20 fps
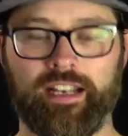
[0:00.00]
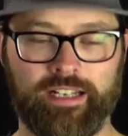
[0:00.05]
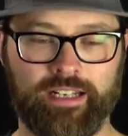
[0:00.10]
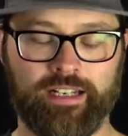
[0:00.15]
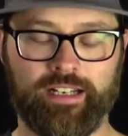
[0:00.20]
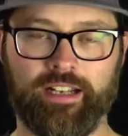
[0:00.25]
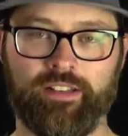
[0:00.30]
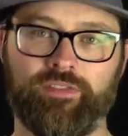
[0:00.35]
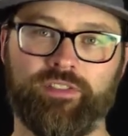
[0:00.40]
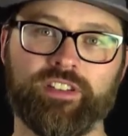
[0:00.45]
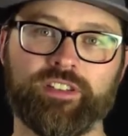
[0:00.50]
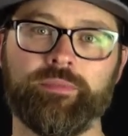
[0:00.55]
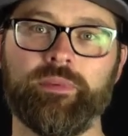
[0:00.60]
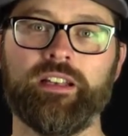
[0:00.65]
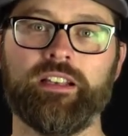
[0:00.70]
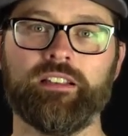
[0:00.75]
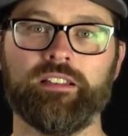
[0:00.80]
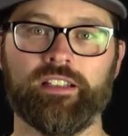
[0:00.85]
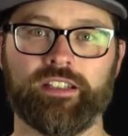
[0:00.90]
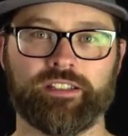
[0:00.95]
I need to get this
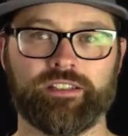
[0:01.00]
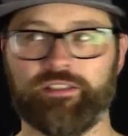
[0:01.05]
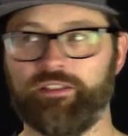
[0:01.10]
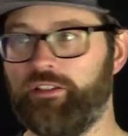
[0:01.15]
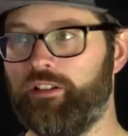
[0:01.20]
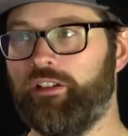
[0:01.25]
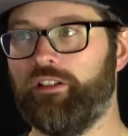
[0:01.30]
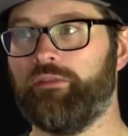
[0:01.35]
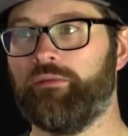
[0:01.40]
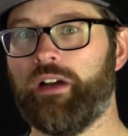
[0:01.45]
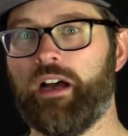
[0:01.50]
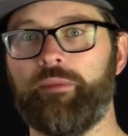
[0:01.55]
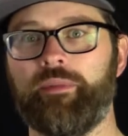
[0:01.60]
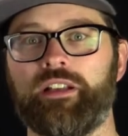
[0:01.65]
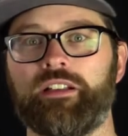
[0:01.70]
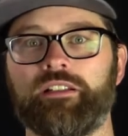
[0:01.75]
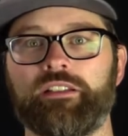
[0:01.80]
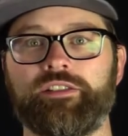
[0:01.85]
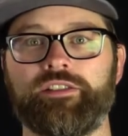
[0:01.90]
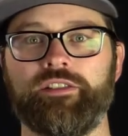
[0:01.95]
many clicks. You know how
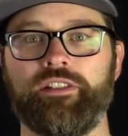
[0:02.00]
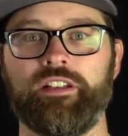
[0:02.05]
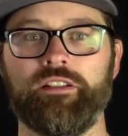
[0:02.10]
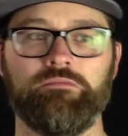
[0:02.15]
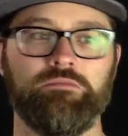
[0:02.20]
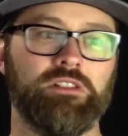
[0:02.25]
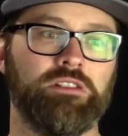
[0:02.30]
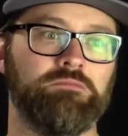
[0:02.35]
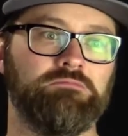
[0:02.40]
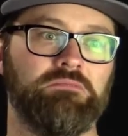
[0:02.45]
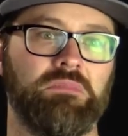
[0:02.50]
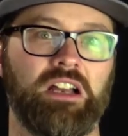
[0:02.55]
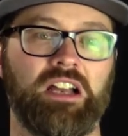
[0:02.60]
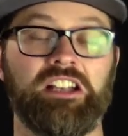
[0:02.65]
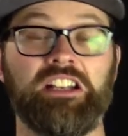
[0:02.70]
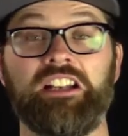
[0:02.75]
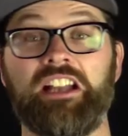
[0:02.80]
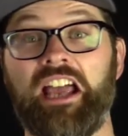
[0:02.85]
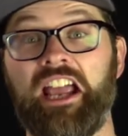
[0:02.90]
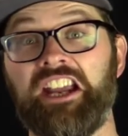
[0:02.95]
many clicks you need? Well, I
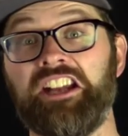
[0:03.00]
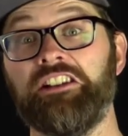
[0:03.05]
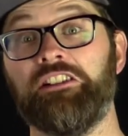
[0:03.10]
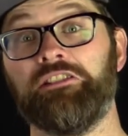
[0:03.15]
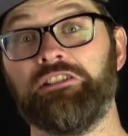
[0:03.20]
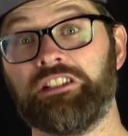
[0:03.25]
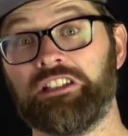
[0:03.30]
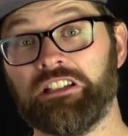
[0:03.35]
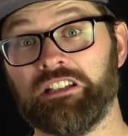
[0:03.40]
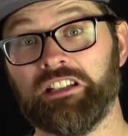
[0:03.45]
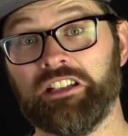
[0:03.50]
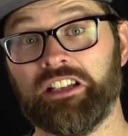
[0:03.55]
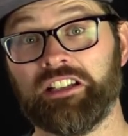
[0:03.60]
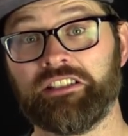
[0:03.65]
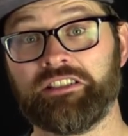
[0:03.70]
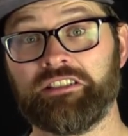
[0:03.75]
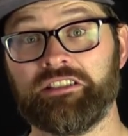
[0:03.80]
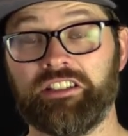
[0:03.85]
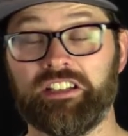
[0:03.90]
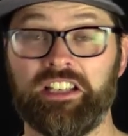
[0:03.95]
need 800
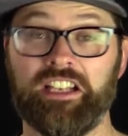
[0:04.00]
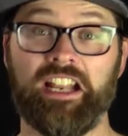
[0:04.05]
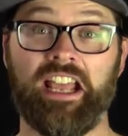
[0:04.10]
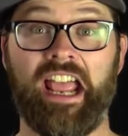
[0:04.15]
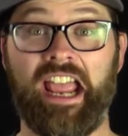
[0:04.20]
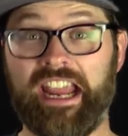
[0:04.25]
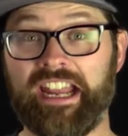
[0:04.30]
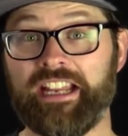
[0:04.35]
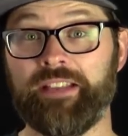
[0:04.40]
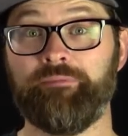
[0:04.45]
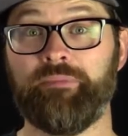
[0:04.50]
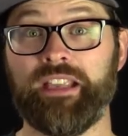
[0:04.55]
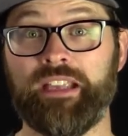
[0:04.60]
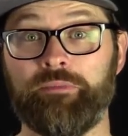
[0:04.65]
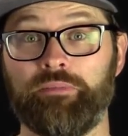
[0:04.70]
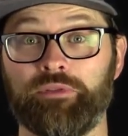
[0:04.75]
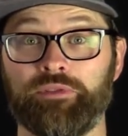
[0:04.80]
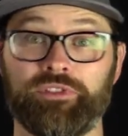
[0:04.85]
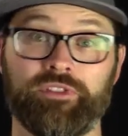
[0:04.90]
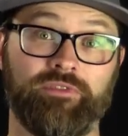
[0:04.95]
clicks to get 80
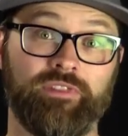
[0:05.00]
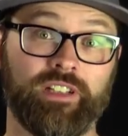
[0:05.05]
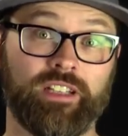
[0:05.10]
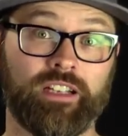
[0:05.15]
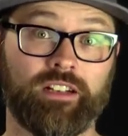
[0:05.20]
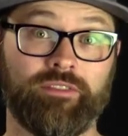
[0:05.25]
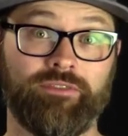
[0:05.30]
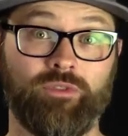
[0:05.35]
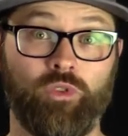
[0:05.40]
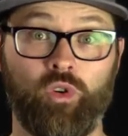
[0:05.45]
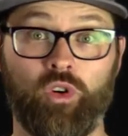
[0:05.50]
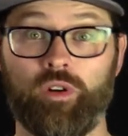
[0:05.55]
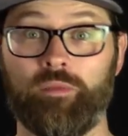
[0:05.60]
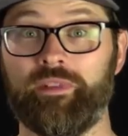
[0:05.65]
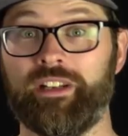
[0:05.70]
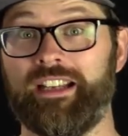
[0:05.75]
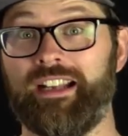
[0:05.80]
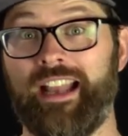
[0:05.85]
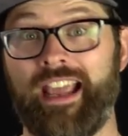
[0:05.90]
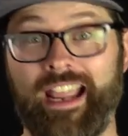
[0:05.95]
people to fill out a
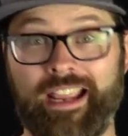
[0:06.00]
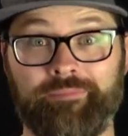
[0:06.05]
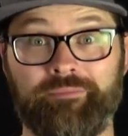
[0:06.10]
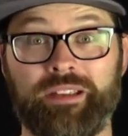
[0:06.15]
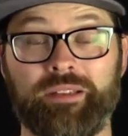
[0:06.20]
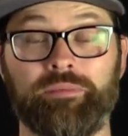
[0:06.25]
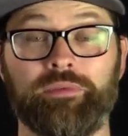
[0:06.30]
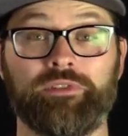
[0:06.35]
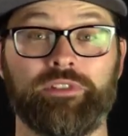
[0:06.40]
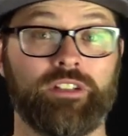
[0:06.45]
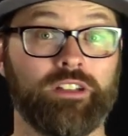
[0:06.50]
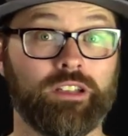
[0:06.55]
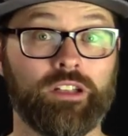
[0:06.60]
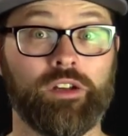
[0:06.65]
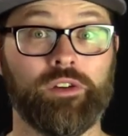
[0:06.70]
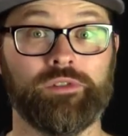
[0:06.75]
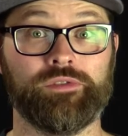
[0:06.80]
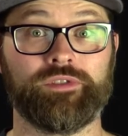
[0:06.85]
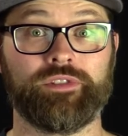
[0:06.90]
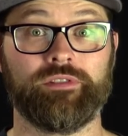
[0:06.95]
form to get 8 people to
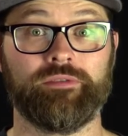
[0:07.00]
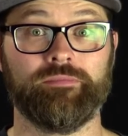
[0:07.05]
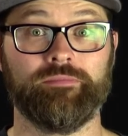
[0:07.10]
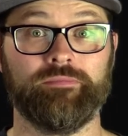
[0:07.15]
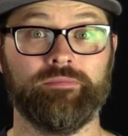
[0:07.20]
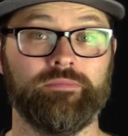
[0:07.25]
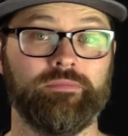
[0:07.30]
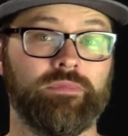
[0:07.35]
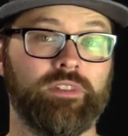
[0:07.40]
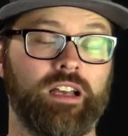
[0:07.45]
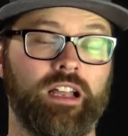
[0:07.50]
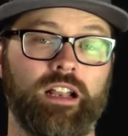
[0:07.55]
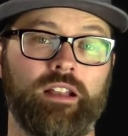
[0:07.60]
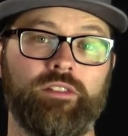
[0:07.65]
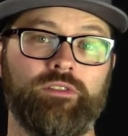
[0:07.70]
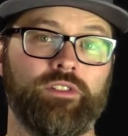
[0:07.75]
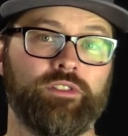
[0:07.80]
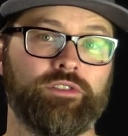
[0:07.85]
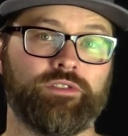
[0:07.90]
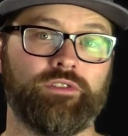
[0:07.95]
close.
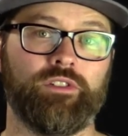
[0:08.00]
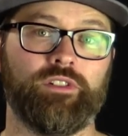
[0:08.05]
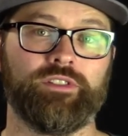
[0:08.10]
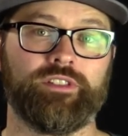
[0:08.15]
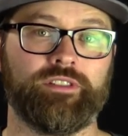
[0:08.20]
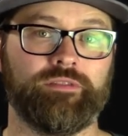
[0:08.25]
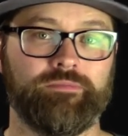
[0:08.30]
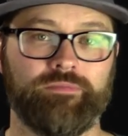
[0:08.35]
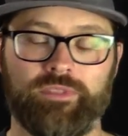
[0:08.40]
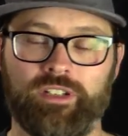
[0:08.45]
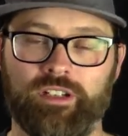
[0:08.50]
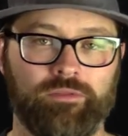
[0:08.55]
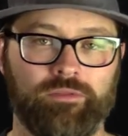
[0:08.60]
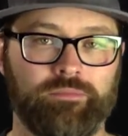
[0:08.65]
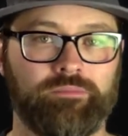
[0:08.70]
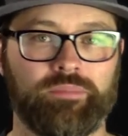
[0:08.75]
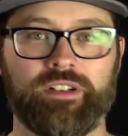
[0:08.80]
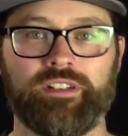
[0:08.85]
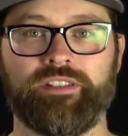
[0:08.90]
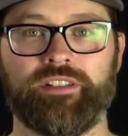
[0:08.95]
And those are all,
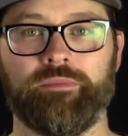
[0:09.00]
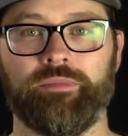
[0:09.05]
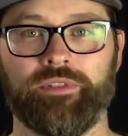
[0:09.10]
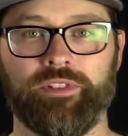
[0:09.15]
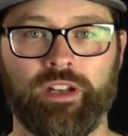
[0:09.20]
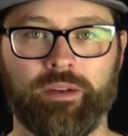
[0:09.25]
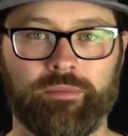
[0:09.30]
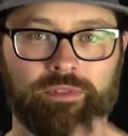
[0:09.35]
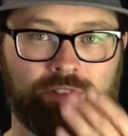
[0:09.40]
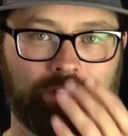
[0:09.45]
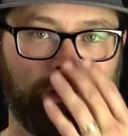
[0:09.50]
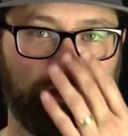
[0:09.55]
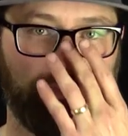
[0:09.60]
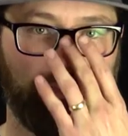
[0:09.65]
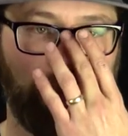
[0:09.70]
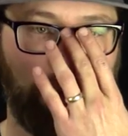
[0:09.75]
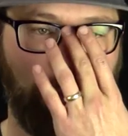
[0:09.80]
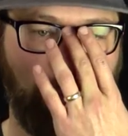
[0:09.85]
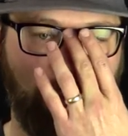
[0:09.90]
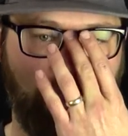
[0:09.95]
pretty simple numbers right
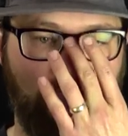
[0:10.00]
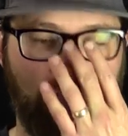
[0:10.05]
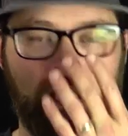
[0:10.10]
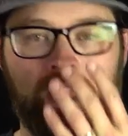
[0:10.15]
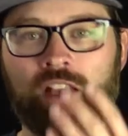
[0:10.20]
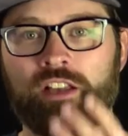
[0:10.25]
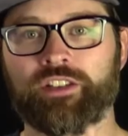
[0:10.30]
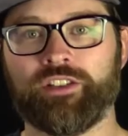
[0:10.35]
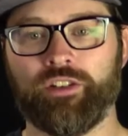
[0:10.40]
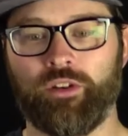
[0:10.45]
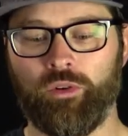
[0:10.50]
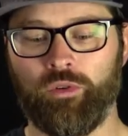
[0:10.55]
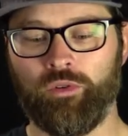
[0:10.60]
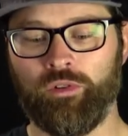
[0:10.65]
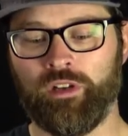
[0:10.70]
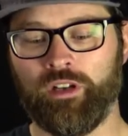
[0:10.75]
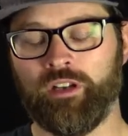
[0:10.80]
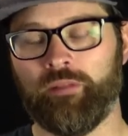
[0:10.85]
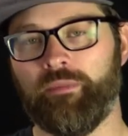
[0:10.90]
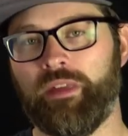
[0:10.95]
there.
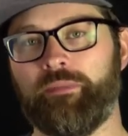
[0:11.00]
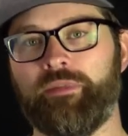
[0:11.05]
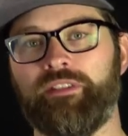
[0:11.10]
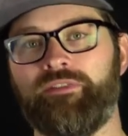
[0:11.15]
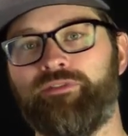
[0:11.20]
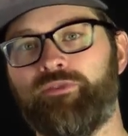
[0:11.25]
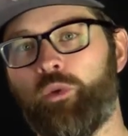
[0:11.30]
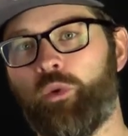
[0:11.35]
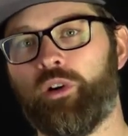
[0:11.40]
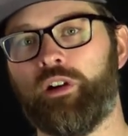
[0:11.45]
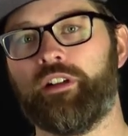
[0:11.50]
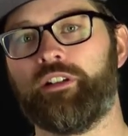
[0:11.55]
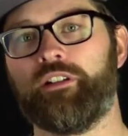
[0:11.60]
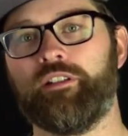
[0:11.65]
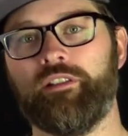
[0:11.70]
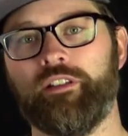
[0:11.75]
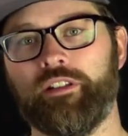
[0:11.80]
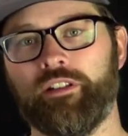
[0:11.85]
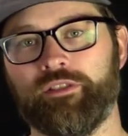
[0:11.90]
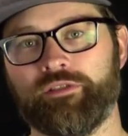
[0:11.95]
So maybe
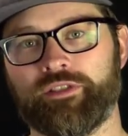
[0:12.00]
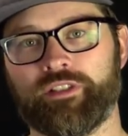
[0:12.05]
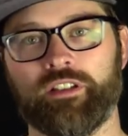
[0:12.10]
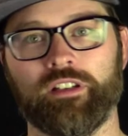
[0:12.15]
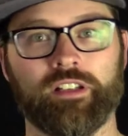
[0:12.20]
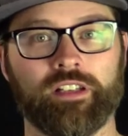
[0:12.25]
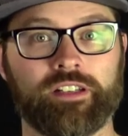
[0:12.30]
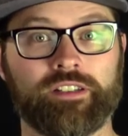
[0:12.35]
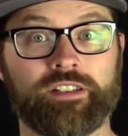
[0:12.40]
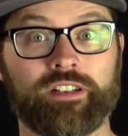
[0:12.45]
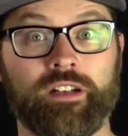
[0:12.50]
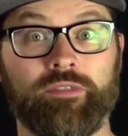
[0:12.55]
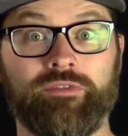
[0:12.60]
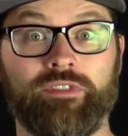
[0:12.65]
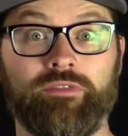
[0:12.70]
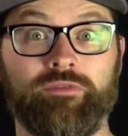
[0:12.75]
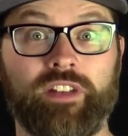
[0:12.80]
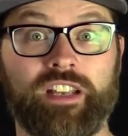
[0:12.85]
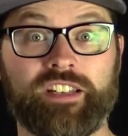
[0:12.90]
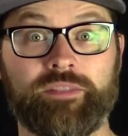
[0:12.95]
400 of those clicks come
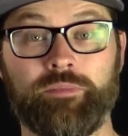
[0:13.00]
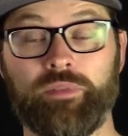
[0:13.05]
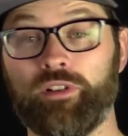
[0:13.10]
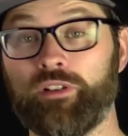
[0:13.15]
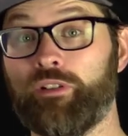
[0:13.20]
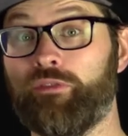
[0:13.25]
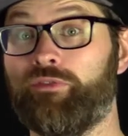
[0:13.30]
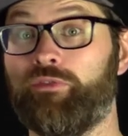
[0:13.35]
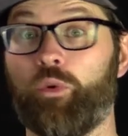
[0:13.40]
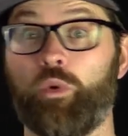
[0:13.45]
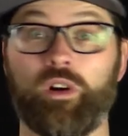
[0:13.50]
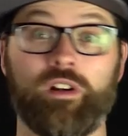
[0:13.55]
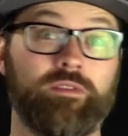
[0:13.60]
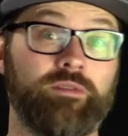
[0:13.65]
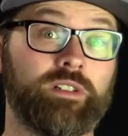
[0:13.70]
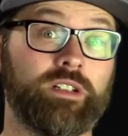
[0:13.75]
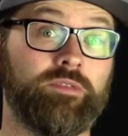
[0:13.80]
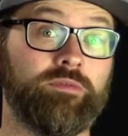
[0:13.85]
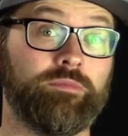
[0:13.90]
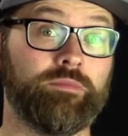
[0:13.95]
from Facebook,
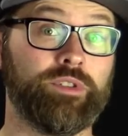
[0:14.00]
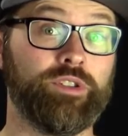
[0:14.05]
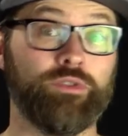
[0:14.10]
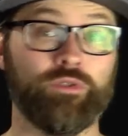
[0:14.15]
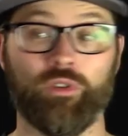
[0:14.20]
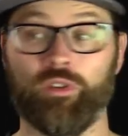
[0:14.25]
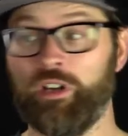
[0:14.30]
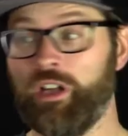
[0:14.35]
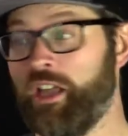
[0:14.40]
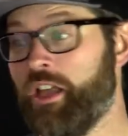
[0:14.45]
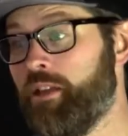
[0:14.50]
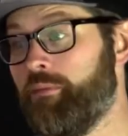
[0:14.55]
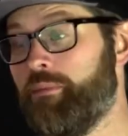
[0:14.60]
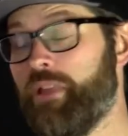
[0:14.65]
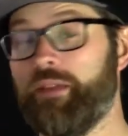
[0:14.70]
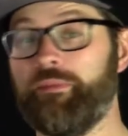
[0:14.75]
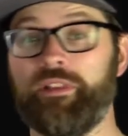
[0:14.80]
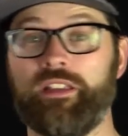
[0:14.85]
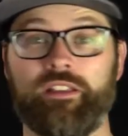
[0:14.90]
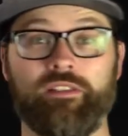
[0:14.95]
400 come from Google.
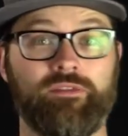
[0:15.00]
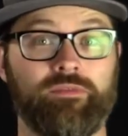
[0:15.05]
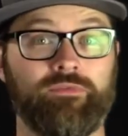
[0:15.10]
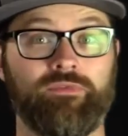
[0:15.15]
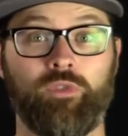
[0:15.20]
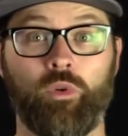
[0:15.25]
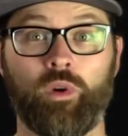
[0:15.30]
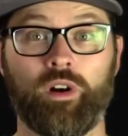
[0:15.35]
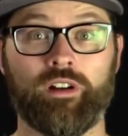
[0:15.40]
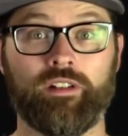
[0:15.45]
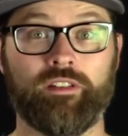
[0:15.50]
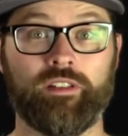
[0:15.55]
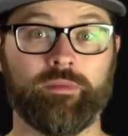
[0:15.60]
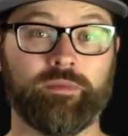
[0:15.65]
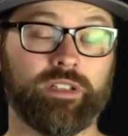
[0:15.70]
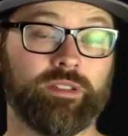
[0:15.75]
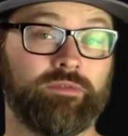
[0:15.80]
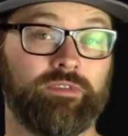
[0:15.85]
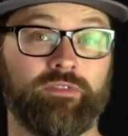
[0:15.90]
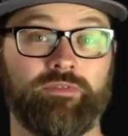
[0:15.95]
Maybe 400 of
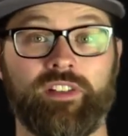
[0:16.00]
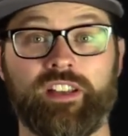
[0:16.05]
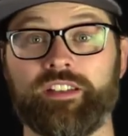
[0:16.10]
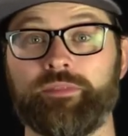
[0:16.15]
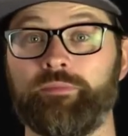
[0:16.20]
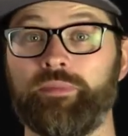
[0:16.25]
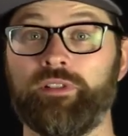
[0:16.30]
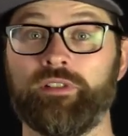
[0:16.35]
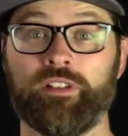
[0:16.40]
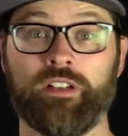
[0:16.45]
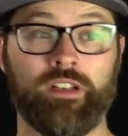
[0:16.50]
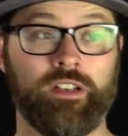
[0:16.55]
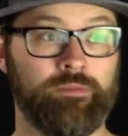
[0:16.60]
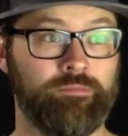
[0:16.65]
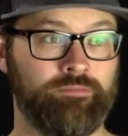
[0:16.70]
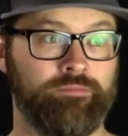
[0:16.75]
them come from Facebook,